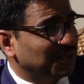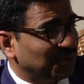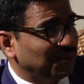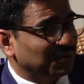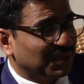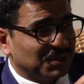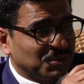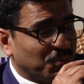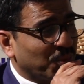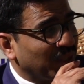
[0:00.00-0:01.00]

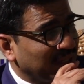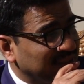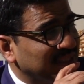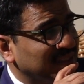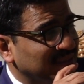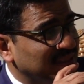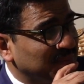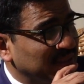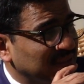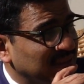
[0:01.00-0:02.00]
to protect citizens'
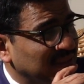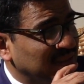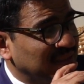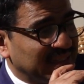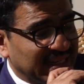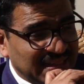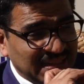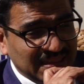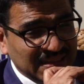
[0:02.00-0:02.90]
personal data.